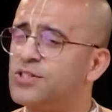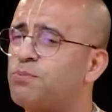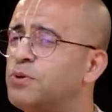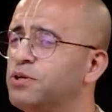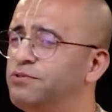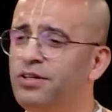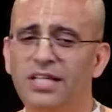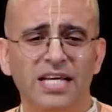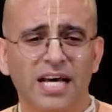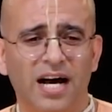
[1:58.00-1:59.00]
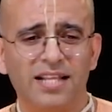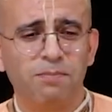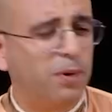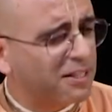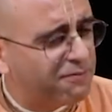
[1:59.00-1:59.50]
are so beautiful. And the
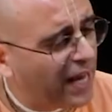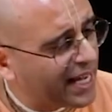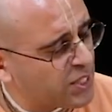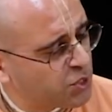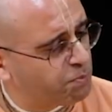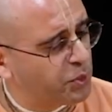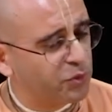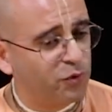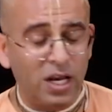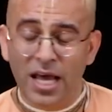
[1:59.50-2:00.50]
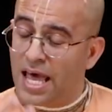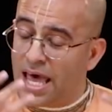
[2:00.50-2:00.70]
butterflies are so beautiful.